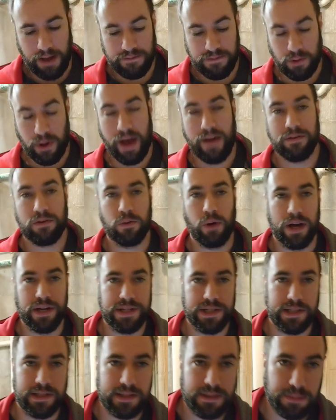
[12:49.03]
If you have
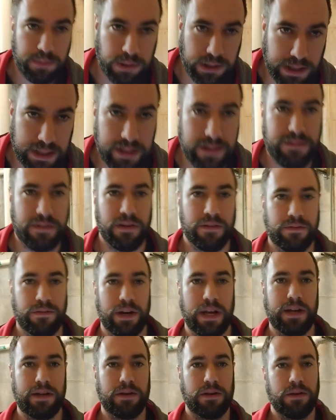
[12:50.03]
questions, please feel
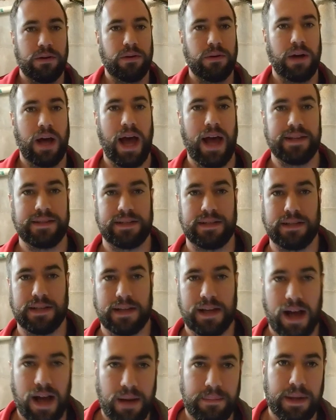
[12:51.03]
free to ask in
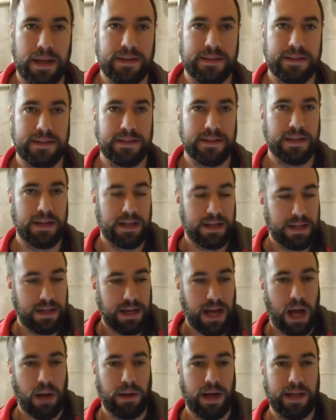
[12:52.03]
the comments.
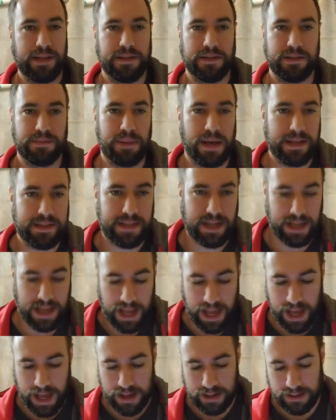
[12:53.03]
I will answer as best I
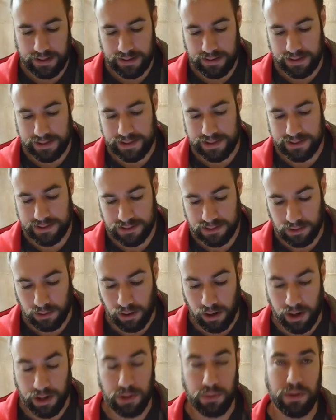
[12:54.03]
can. This isn't
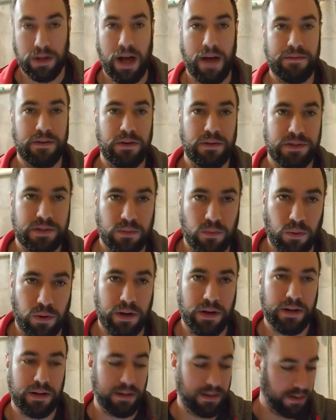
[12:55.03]
so hard. You will have to do some
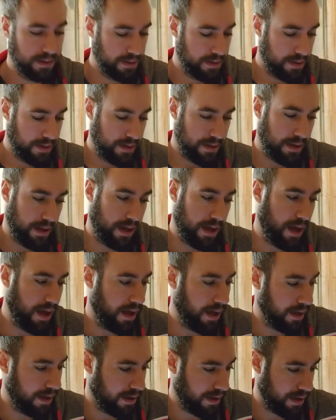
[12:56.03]
work.
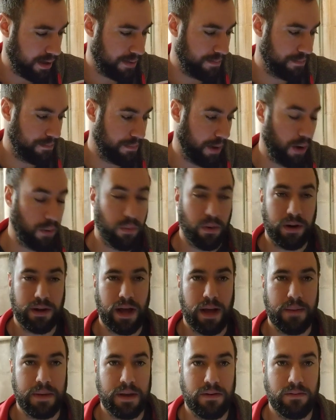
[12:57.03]
And by
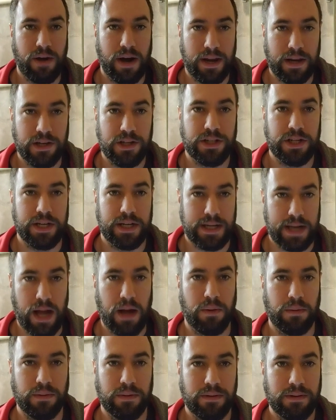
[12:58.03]
work, I mean writing shit
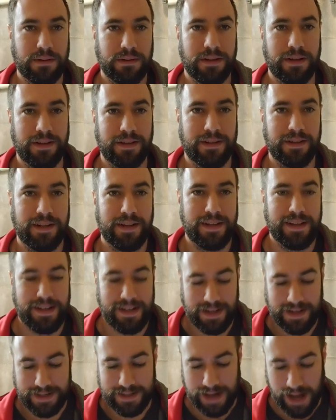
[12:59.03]
down.
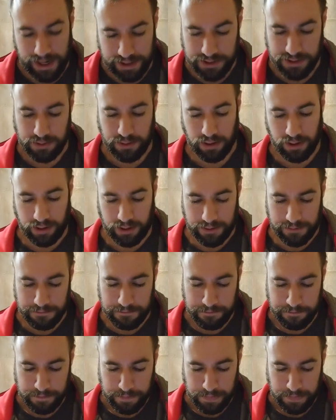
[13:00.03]
Not too hard.